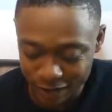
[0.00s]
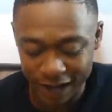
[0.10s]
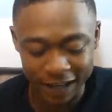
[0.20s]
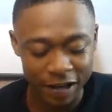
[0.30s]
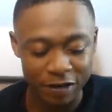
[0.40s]
look
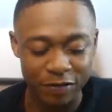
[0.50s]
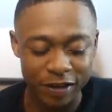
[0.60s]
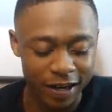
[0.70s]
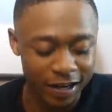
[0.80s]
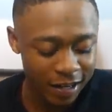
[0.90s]
like
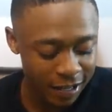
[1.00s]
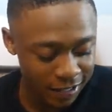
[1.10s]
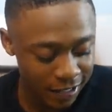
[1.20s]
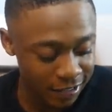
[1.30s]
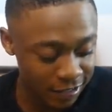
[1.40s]
anything. And
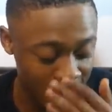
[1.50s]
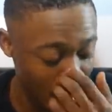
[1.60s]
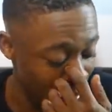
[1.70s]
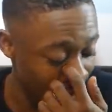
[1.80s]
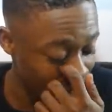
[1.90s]
they didn't just
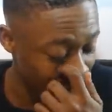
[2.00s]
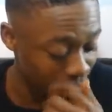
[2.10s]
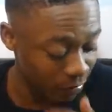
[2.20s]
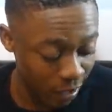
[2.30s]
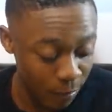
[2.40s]
come out
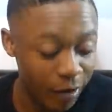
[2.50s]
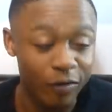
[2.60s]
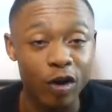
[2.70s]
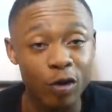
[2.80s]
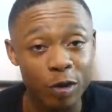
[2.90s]
of
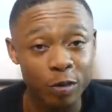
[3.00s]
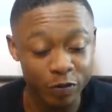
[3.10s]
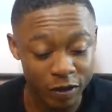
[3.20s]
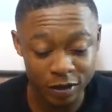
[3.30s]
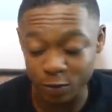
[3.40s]
nowhere
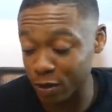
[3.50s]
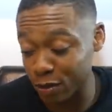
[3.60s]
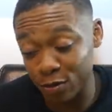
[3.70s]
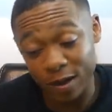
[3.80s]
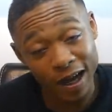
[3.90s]
with this. We
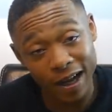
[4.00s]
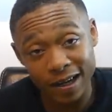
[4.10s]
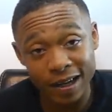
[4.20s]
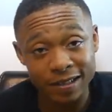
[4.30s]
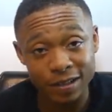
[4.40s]
knew when
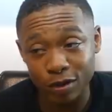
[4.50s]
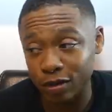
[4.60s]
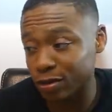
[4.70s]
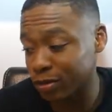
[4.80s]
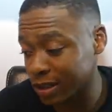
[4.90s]
Adidas and
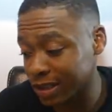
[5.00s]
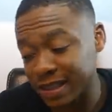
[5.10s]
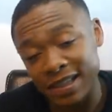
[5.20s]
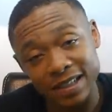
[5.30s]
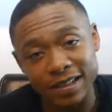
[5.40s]
Arsenal did
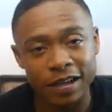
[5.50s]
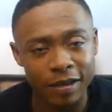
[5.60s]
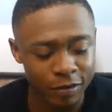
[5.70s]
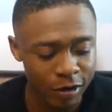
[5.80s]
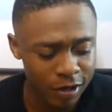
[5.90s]
their thing
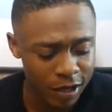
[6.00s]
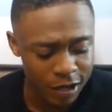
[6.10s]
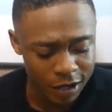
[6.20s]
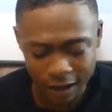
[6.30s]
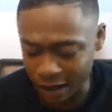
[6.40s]
together,
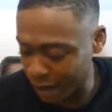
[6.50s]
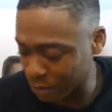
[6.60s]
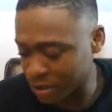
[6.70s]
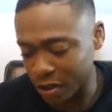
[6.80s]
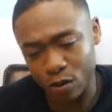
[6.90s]

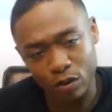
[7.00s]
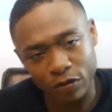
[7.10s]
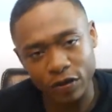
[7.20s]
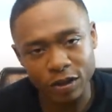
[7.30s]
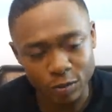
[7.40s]
collabs and good
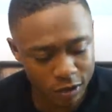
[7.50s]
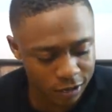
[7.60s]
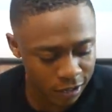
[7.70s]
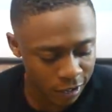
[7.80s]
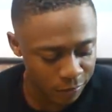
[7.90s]
things were going
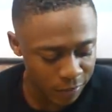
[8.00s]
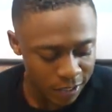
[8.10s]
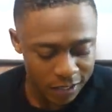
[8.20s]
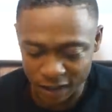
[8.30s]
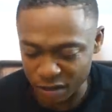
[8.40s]
to come.
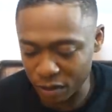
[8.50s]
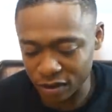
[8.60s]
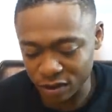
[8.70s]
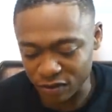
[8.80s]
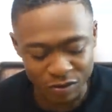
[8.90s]
They
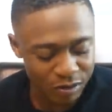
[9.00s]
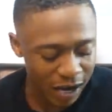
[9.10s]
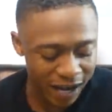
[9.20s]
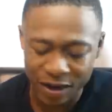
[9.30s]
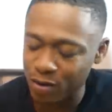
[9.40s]
must have knew,
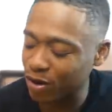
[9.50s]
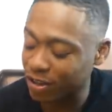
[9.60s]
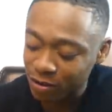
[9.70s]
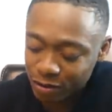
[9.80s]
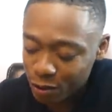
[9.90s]
all right,
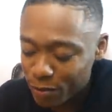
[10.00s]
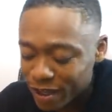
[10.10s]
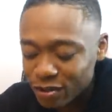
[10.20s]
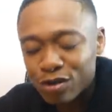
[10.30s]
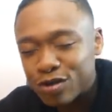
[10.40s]
cool, don't make
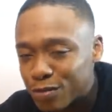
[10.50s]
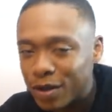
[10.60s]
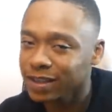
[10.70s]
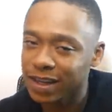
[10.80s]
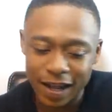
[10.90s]
it too
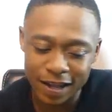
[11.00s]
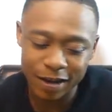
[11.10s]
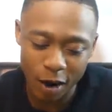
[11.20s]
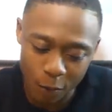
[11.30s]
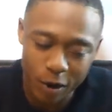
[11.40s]
much like it,
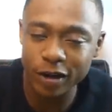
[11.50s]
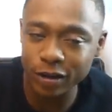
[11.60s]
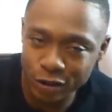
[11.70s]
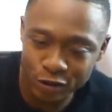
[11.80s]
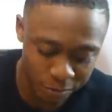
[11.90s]
because we're going
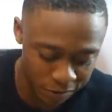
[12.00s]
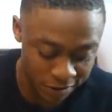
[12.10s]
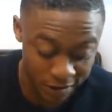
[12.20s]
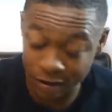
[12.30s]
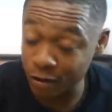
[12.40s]
to drop
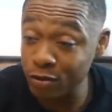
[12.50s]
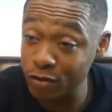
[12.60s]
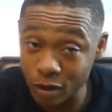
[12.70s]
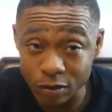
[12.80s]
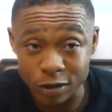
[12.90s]
this. And who
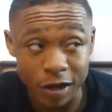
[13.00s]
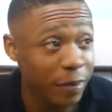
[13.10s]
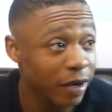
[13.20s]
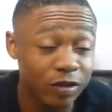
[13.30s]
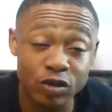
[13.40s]
knows, they
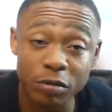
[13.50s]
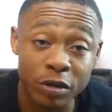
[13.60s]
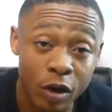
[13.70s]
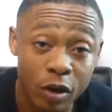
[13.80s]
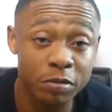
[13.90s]
might even drop
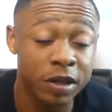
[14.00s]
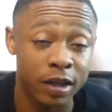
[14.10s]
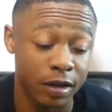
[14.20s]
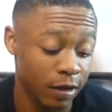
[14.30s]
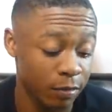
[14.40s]
the home
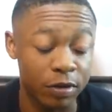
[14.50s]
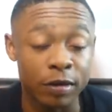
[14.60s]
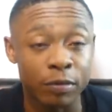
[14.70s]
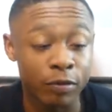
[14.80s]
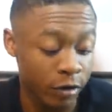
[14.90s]
kit,
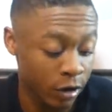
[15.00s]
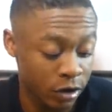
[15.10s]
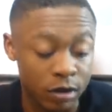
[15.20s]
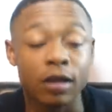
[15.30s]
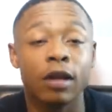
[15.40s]
people,
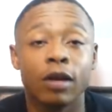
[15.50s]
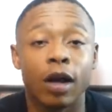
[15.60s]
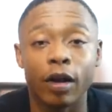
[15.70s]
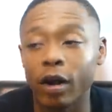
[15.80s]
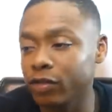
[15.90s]
version
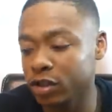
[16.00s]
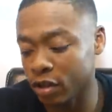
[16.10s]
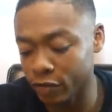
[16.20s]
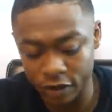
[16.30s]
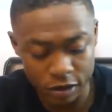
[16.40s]
and other
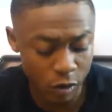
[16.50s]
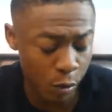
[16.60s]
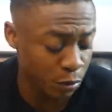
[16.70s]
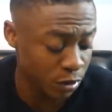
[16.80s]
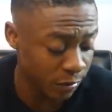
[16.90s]
stuff. And this
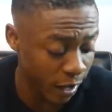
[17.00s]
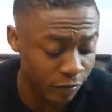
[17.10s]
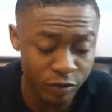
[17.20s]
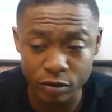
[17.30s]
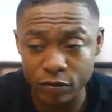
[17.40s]
opens up the
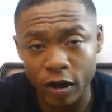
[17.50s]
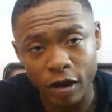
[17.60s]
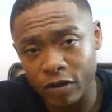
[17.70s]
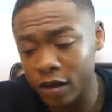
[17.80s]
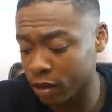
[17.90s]
avenue for
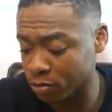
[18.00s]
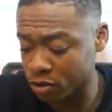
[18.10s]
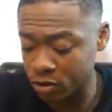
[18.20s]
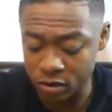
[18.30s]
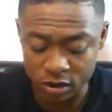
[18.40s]
other clubs
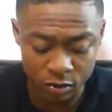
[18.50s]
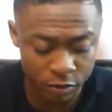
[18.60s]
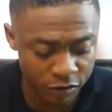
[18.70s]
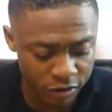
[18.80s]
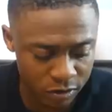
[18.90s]
to do these
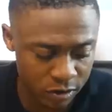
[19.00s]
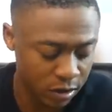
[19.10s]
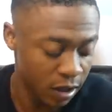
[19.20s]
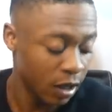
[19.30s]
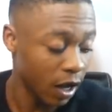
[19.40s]
sort of things, because
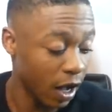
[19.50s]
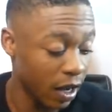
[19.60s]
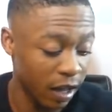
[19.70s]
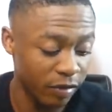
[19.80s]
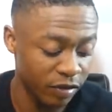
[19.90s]
I
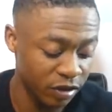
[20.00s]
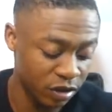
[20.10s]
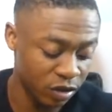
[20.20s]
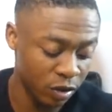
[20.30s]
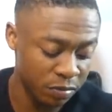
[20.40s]
like
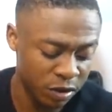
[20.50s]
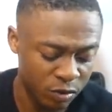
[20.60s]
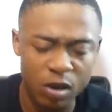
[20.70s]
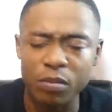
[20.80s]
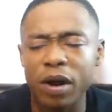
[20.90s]
vintage tops as
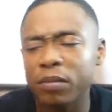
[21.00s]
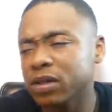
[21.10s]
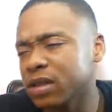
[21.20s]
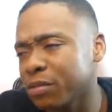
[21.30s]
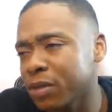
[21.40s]
well, but I
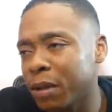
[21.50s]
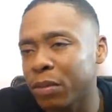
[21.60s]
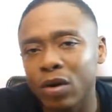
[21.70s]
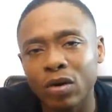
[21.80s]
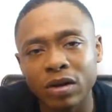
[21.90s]
must admit, I'm
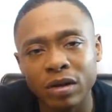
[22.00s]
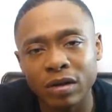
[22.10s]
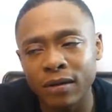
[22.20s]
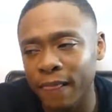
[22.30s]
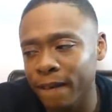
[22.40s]
not on
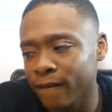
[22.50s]
the